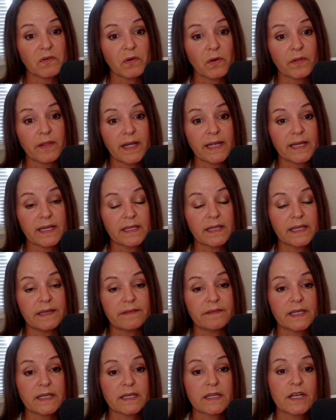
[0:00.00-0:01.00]
or they could leave
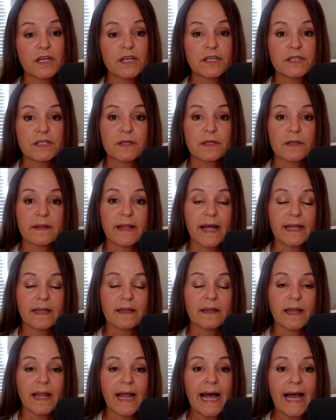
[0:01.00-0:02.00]
it. So that
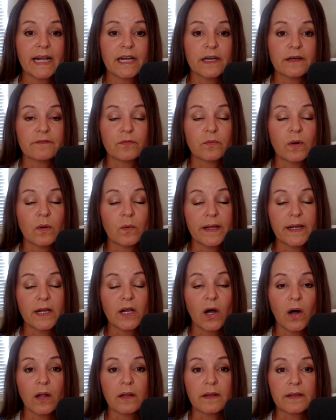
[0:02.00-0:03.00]
lack of what we
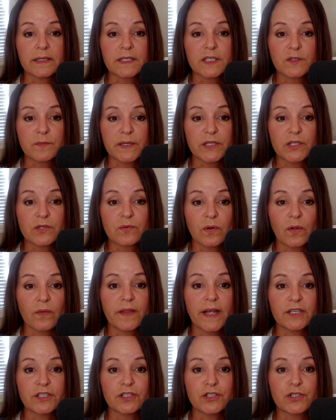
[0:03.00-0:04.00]
call in the speech world
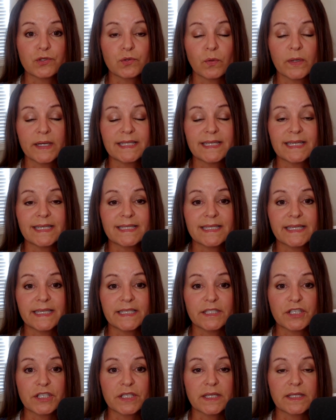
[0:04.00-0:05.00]
that joint
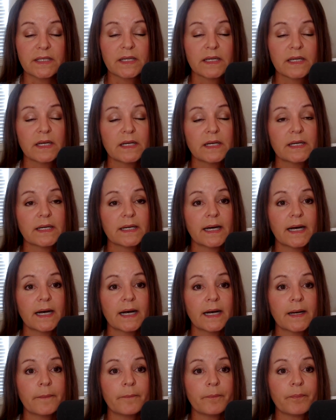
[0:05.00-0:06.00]
attention.
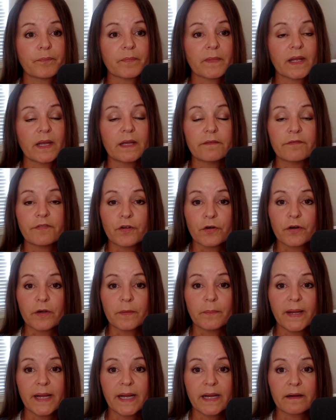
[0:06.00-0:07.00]
If you're a
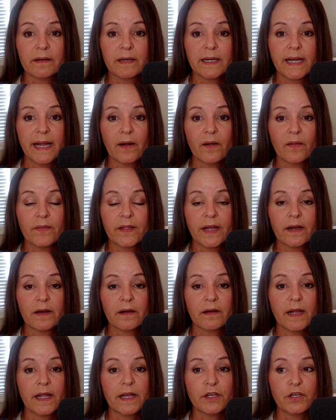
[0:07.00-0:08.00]
parent out there
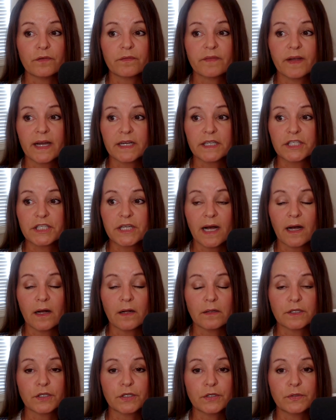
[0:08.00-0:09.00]
and you've got a
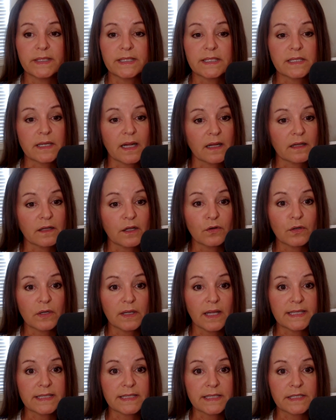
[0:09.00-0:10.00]
child who is not
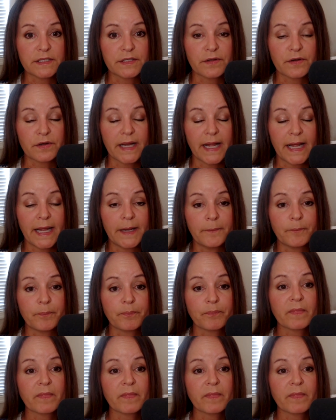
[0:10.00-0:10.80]
localizing to their name